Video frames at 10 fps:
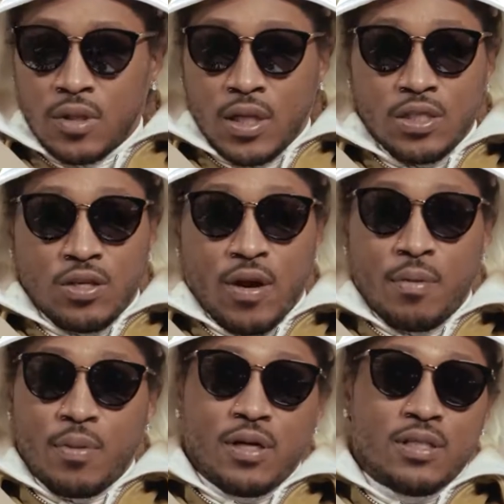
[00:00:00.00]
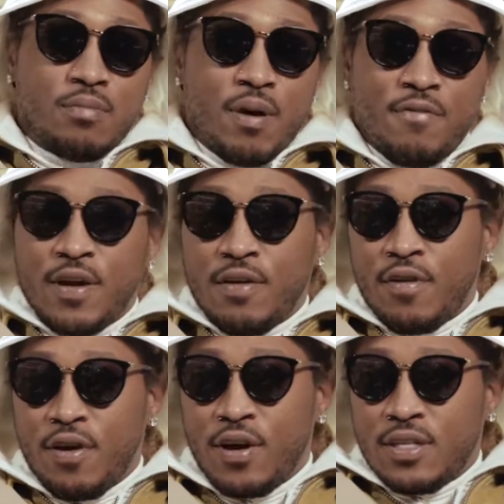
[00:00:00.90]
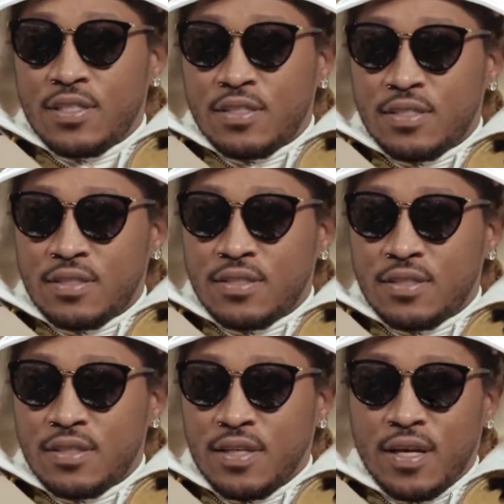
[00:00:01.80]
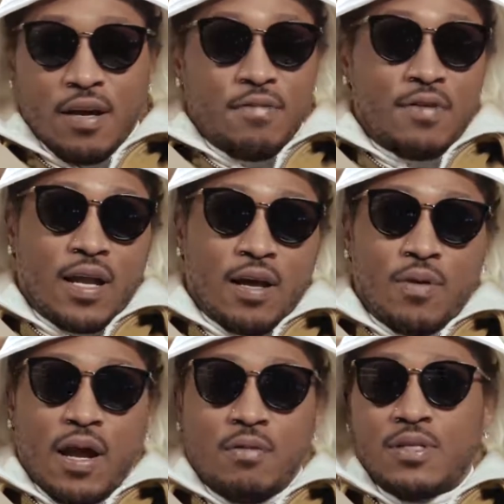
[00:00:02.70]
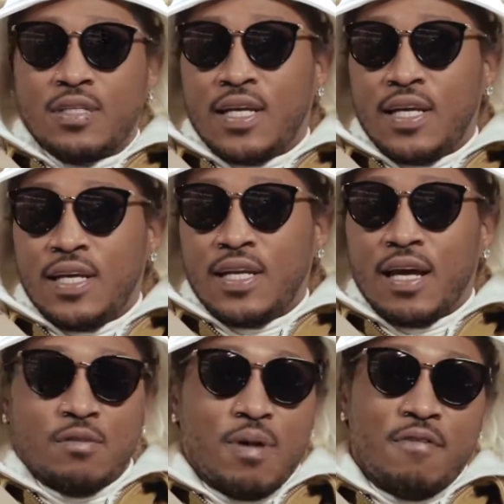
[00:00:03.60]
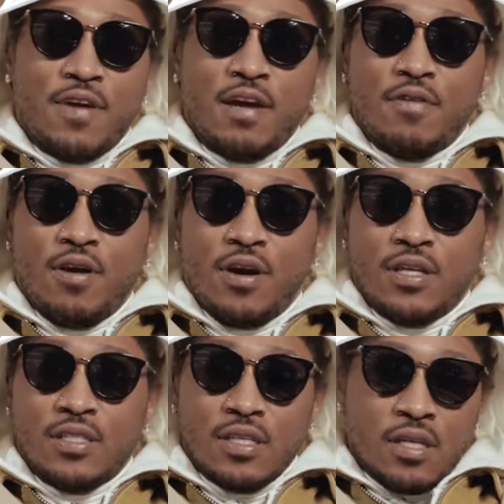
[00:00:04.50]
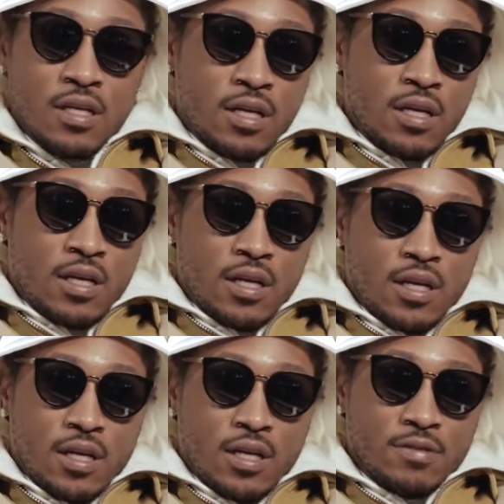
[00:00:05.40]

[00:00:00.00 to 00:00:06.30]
It's great because he's my favorite artist ever. Like when I was a kid, that was my favorite artist. And